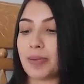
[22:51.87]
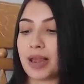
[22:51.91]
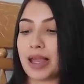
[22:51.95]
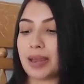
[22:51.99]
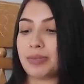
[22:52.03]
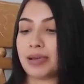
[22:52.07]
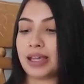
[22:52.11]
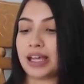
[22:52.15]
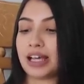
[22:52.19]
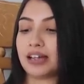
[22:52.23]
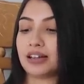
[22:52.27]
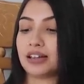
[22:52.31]

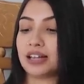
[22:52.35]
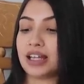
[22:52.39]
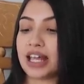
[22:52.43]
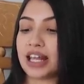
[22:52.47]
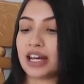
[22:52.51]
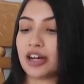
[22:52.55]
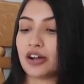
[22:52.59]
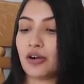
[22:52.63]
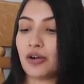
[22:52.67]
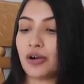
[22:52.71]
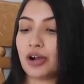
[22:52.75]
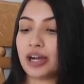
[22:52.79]

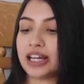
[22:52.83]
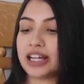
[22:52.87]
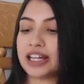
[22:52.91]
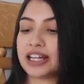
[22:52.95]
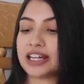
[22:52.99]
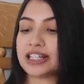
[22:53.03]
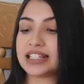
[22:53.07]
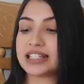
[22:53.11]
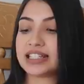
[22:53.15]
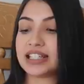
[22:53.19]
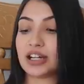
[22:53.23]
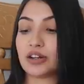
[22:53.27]
Babyletto and
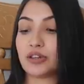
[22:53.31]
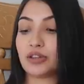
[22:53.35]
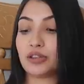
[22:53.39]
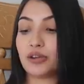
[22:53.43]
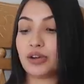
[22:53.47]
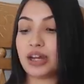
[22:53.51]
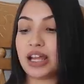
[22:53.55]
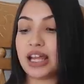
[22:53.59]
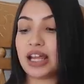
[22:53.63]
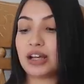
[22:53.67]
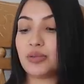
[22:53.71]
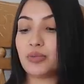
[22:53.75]
it is their
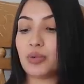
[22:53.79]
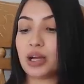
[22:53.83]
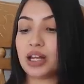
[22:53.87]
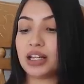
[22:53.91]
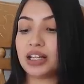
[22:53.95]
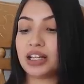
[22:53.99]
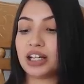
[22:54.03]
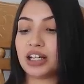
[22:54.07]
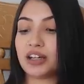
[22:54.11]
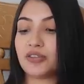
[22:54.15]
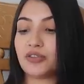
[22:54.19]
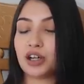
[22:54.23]

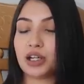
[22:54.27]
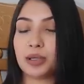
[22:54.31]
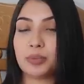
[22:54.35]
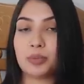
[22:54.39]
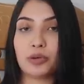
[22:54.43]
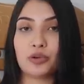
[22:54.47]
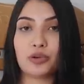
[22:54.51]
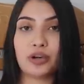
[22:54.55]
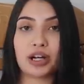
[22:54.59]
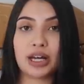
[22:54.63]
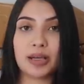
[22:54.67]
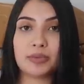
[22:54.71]
3-in-1
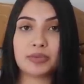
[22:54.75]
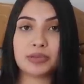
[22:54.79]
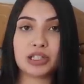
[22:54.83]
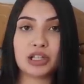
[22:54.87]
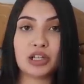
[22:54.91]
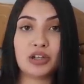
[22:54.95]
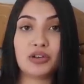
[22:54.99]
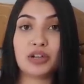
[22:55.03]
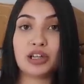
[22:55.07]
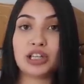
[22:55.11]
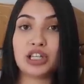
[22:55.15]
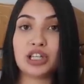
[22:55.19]
convertible crib so
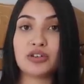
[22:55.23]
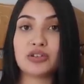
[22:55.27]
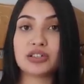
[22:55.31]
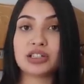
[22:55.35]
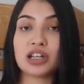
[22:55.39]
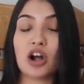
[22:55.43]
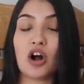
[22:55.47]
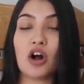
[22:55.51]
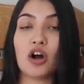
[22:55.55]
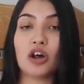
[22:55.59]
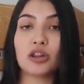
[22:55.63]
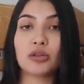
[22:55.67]
you can use it
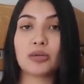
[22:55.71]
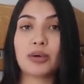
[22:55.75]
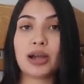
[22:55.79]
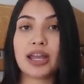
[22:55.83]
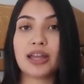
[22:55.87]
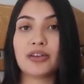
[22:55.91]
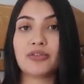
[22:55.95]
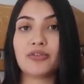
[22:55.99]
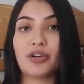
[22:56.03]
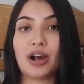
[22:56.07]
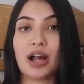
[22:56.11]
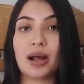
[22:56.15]
all the
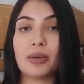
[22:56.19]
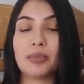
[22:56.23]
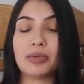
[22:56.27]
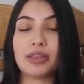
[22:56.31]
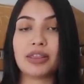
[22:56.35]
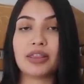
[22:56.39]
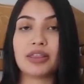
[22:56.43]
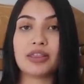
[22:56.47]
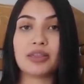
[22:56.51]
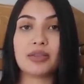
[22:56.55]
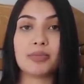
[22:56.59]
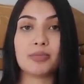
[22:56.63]
way from
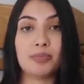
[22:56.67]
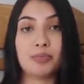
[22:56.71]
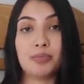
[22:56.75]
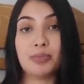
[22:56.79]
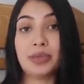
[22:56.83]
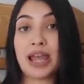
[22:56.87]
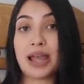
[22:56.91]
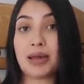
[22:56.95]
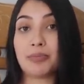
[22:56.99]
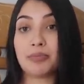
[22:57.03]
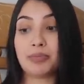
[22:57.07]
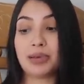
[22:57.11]

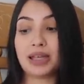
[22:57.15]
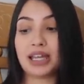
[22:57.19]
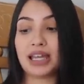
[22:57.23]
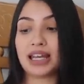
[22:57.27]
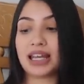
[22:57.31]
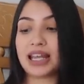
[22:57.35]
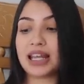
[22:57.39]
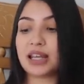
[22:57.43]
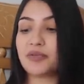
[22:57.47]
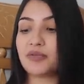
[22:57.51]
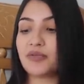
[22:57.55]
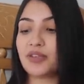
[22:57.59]
them being
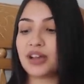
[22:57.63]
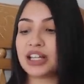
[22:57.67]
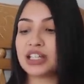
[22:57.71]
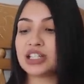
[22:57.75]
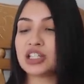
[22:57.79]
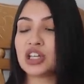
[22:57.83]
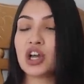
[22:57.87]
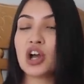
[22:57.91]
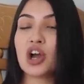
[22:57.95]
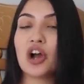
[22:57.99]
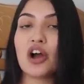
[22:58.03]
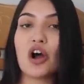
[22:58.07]
an
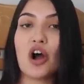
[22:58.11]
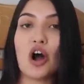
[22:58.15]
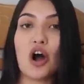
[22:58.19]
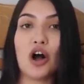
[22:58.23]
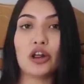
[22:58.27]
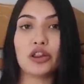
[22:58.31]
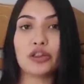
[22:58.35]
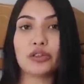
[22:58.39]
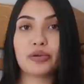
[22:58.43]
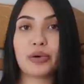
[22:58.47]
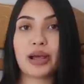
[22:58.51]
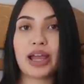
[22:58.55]
infant
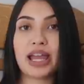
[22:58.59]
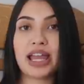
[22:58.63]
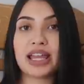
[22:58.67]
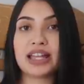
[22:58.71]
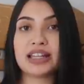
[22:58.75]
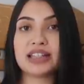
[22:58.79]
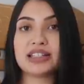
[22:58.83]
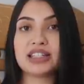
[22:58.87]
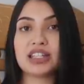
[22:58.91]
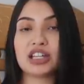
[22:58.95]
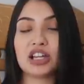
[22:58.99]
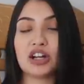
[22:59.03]
all the way
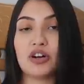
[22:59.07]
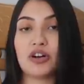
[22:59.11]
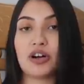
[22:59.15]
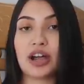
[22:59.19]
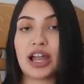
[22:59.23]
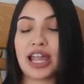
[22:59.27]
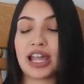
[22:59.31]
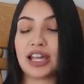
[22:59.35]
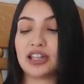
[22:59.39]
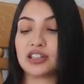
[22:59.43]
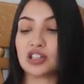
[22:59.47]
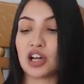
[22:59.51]
until
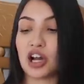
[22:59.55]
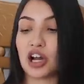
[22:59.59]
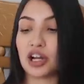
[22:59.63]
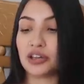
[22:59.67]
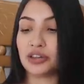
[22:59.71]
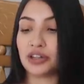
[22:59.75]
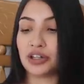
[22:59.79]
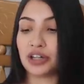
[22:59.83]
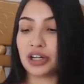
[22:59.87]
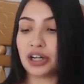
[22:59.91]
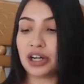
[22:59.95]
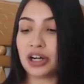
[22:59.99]
a
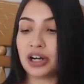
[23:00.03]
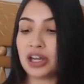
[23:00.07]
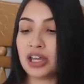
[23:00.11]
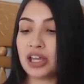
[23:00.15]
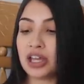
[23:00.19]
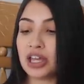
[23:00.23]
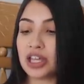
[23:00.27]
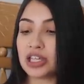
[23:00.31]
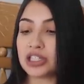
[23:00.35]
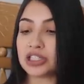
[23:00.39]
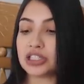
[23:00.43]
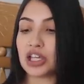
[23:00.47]
toddler
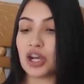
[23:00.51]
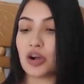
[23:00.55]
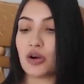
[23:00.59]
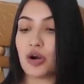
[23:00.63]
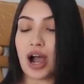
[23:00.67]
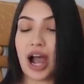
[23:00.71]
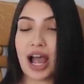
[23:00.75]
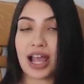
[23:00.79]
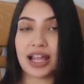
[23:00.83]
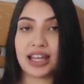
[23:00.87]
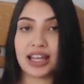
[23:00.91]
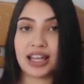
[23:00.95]
so
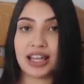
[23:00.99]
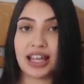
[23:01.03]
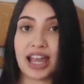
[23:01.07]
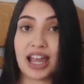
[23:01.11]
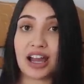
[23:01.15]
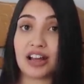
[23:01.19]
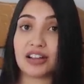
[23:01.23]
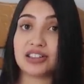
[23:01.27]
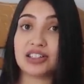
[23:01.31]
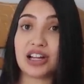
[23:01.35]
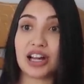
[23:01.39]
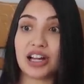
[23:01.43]
I can
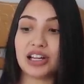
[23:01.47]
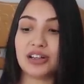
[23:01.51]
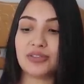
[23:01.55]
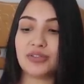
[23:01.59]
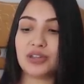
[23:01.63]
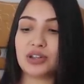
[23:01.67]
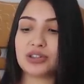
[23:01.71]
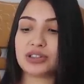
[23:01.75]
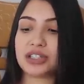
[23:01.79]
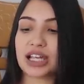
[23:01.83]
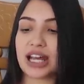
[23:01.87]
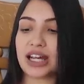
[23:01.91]
get a ton of
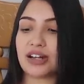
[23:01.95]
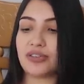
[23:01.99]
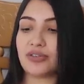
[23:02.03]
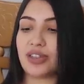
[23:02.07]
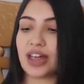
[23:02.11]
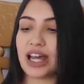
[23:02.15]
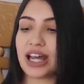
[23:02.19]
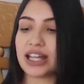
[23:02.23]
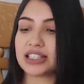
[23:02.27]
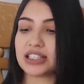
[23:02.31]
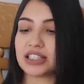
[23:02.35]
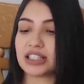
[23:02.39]
use out of
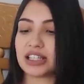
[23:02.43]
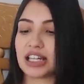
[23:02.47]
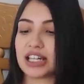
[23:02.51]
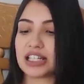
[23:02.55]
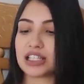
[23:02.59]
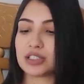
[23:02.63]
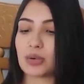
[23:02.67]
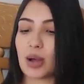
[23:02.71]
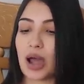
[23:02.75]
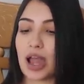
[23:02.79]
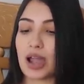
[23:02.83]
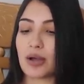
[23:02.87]
that so
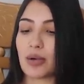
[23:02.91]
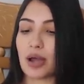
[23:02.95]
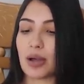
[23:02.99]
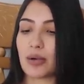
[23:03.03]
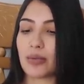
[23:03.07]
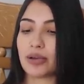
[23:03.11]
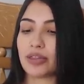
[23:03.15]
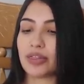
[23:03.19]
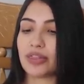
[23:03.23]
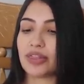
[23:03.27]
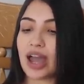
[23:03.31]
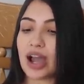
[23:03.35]
that's why I went
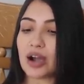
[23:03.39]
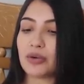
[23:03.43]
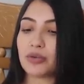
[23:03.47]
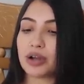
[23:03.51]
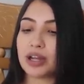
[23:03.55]
with that